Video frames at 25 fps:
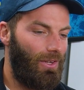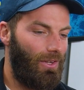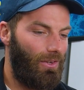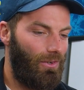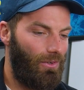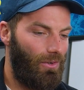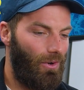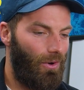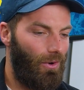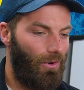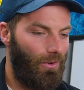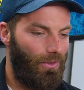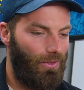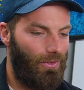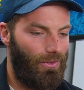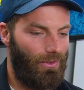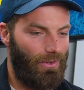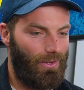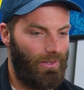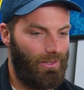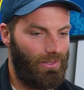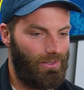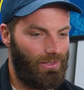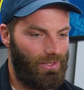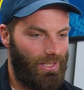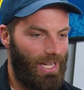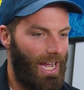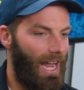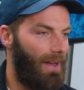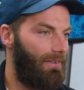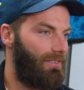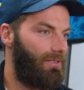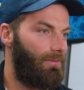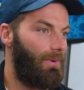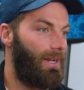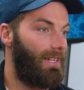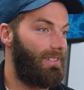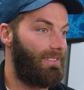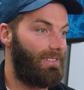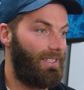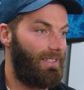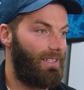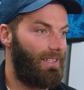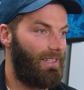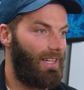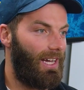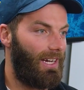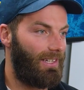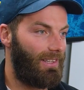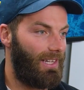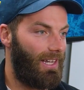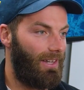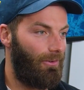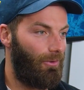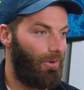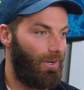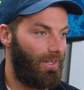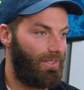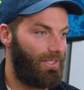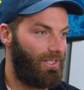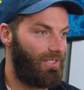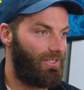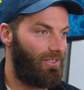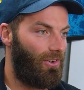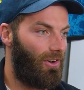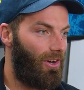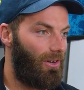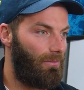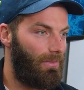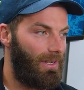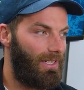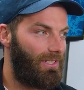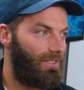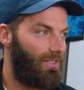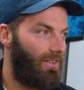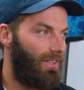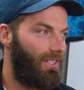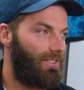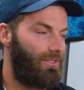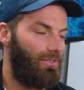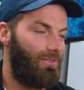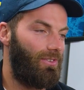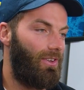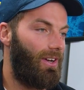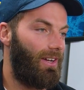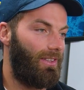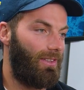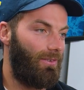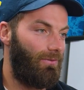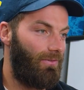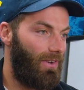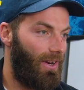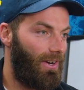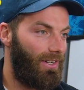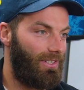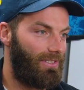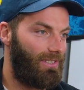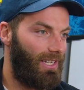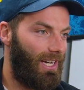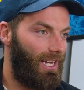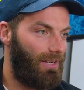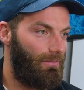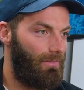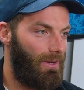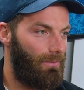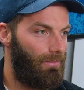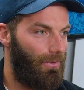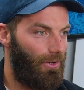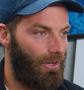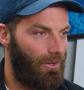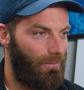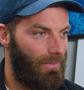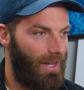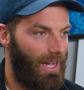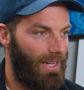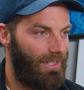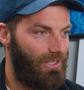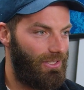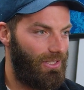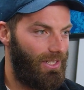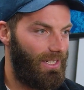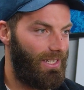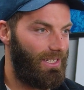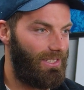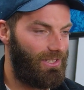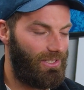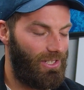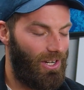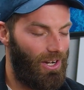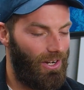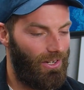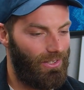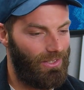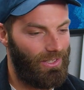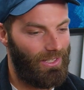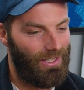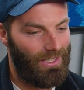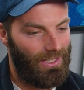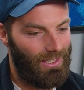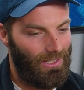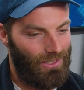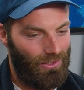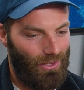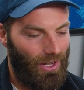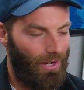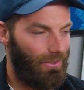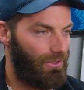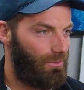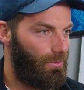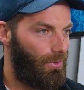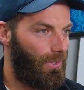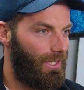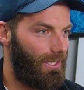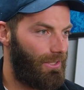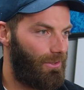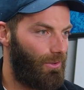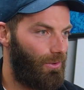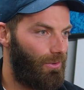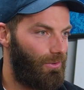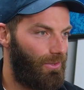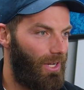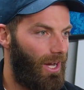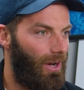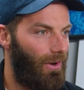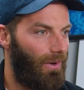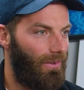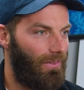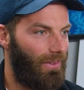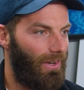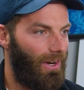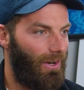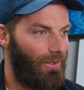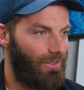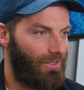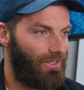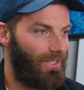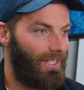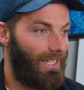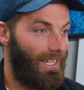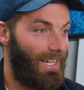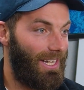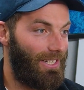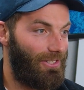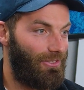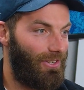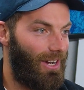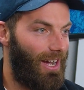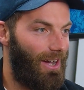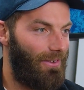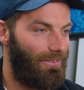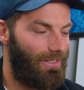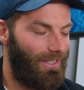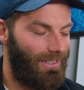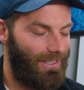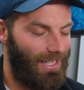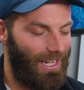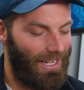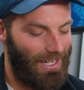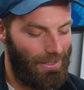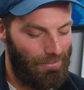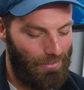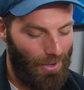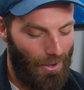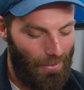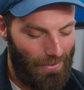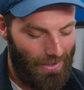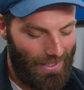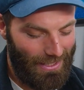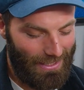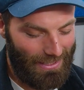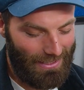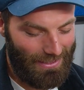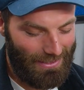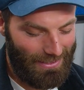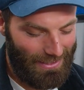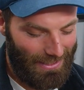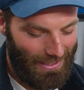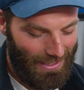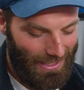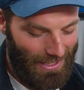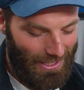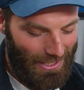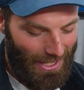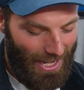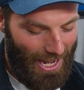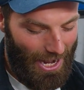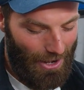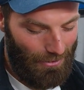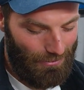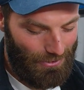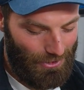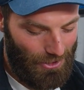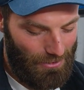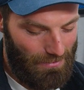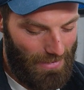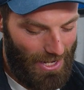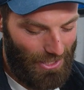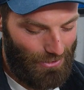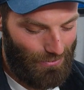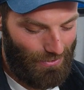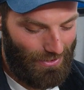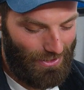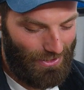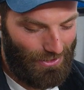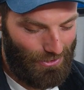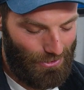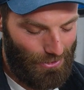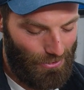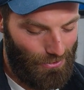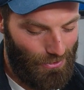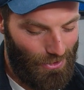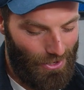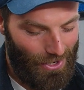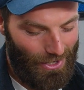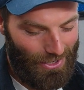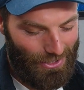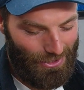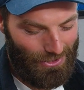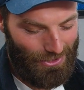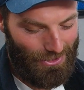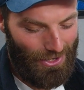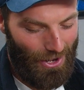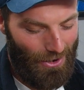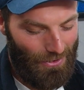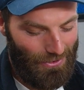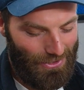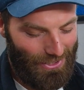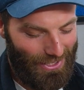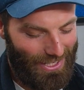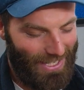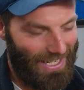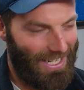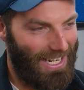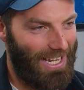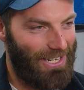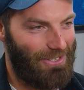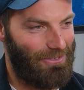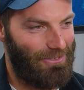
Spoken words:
North came to me and said that like they wanted to sign me. So this was like the very start of my bottom age year. So like, it was pretty cool knowing that I was going to get drafted then. It probably didn't help too much with the schoolwork because knowing you're going to get